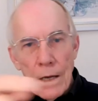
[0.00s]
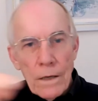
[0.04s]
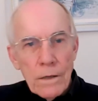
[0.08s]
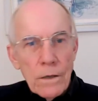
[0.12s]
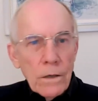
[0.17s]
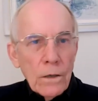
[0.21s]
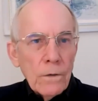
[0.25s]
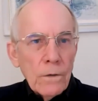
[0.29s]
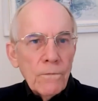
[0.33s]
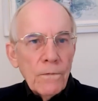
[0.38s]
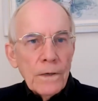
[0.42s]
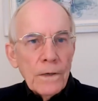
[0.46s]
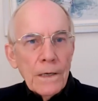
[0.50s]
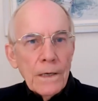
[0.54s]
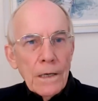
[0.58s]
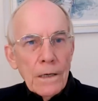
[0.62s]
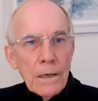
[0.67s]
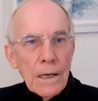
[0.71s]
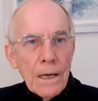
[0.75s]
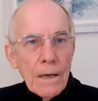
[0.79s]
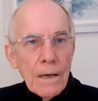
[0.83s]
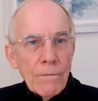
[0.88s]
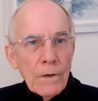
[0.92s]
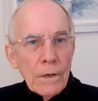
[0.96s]
you can forget
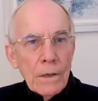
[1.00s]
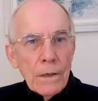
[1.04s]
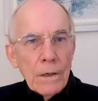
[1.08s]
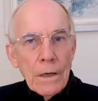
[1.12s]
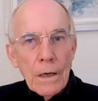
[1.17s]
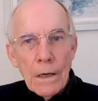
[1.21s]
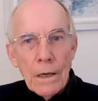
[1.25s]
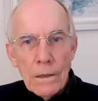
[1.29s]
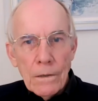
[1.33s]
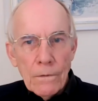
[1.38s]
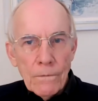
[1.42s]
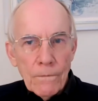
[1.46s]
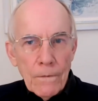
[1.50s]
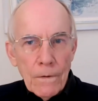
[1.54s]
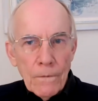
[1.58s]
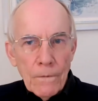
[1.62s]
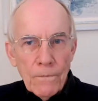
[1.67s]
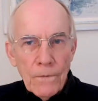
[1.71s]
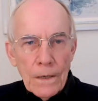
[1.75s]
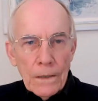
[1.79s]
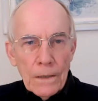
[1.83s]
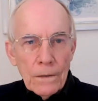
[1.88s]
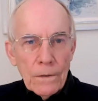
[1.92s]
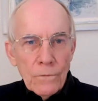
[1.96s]
having an
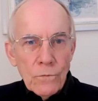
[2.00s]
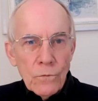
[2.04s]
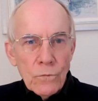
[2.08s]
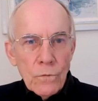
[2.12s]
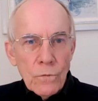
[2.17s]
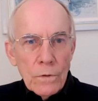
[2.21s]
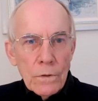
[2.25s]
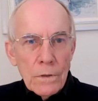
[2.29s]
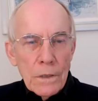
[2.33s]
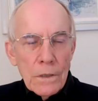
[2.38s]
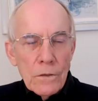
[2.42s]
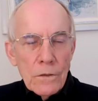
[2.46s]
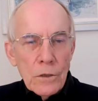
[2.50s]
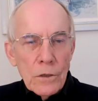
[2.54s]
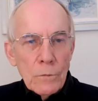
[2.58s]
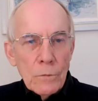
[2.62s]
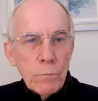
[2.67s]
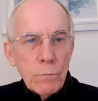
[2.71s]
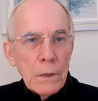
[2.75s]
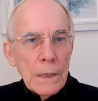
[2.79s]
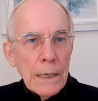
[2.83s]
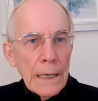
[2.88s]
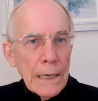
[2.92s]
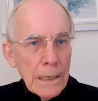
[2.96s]
effective strategic
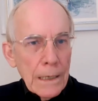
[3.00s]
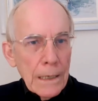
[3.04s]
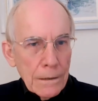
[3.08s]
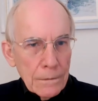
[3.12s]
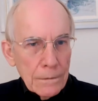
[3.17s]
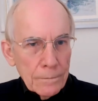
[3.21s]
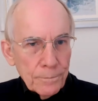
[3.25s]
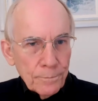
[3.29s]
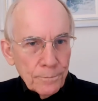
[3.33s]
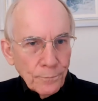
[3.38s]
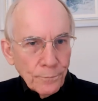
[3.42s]
plan,